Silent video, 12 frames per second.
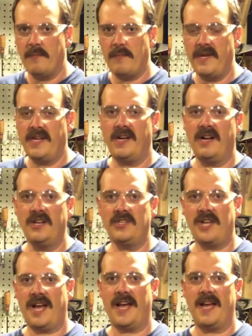
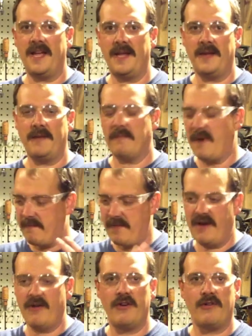because I, my
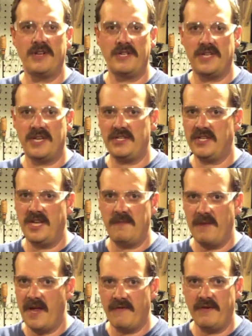paranoia says keep
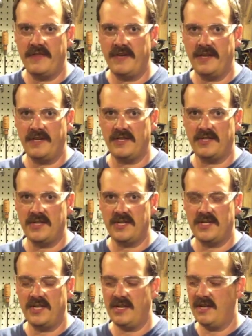everything
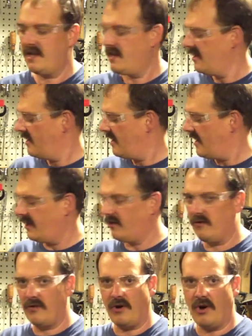consistent, I
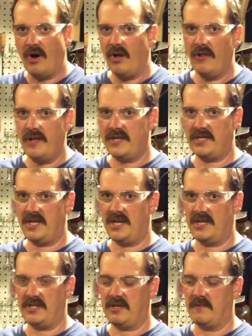load all S T
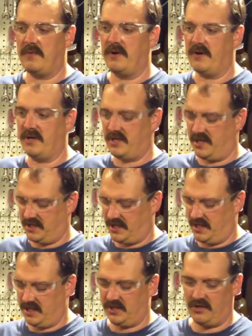S components, S
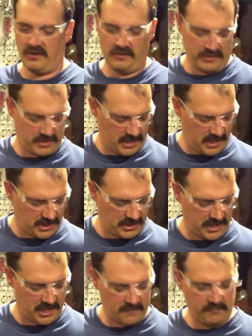T S hulls, S
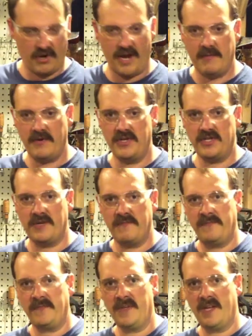T S primers,
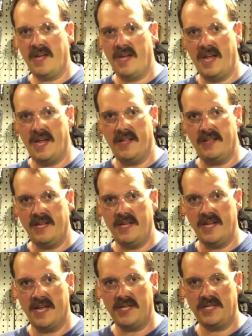and
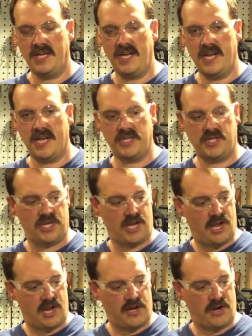the S T S
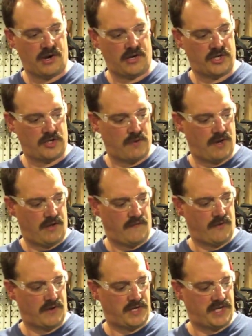Target
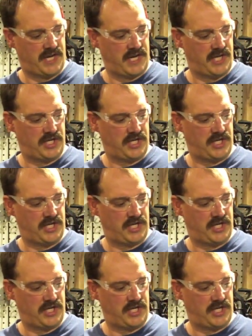twelve or T